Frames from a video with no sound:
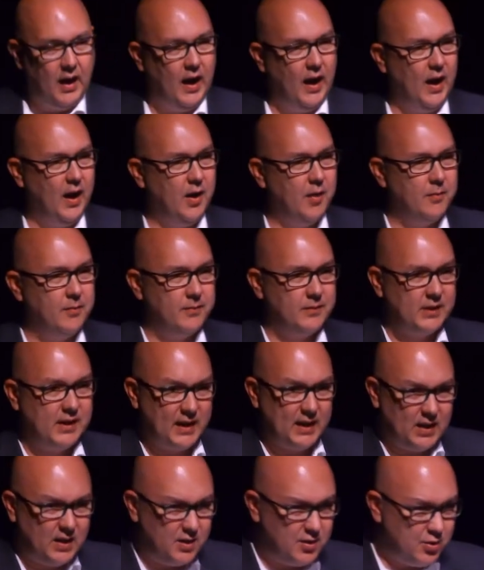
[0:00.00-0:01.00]
Um,
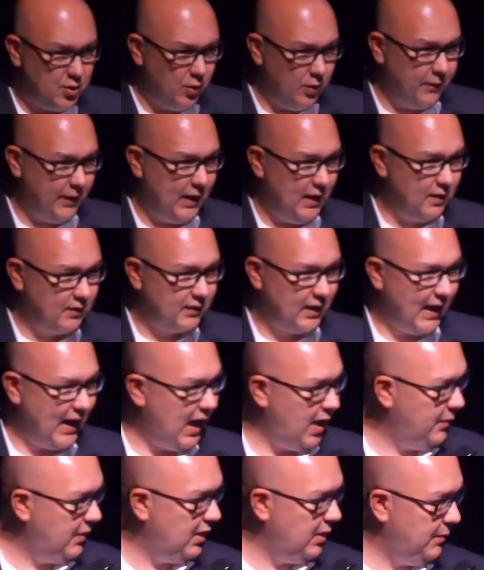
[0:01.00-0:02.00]
can I get a show of hands?
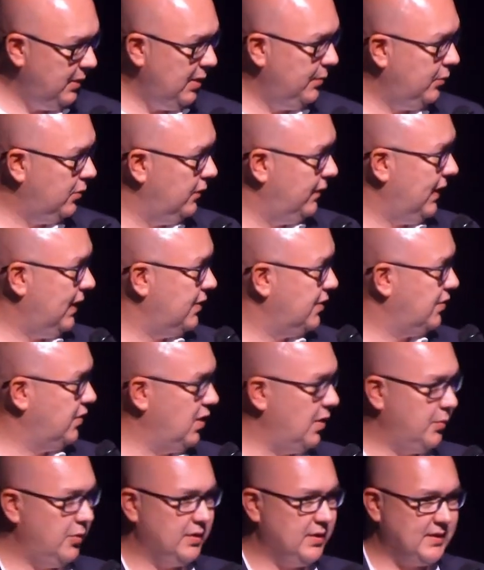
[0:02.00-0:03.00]
How many people have had
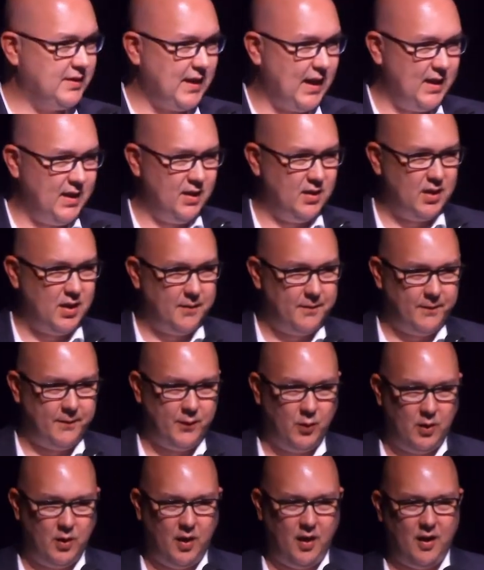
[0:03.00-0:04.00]
trouble signing up
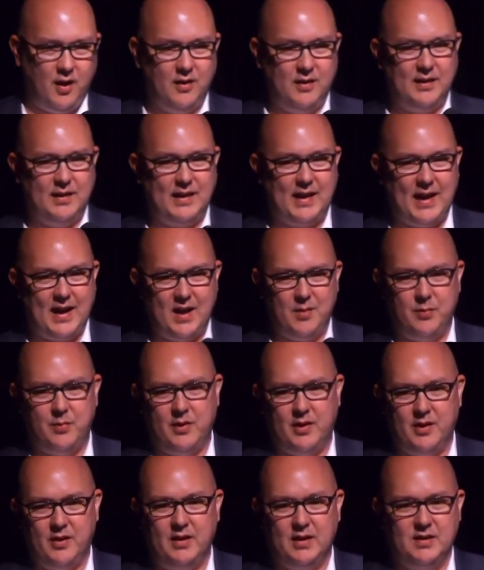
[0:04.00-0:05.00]
for our
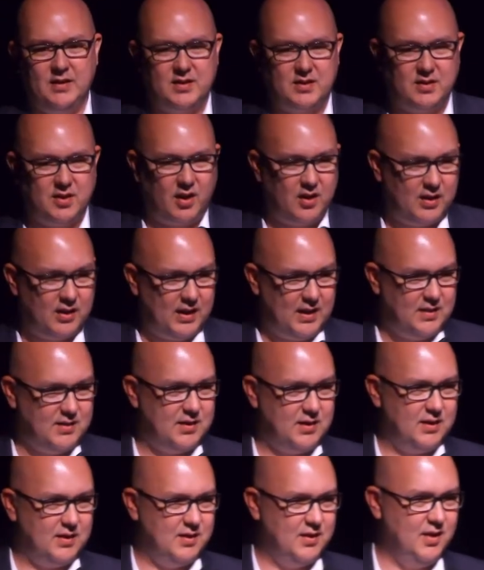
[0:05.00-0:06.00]
library
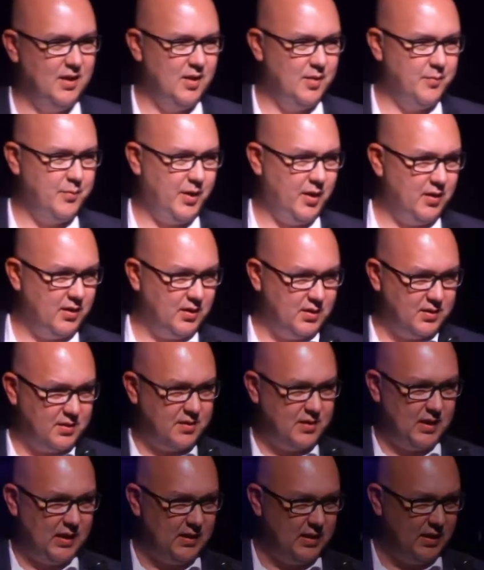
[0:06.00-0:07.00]
stargazing
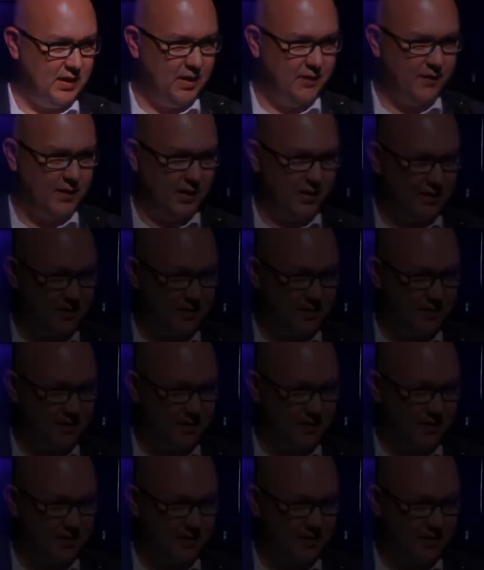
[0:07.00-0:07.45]
parties in the evening?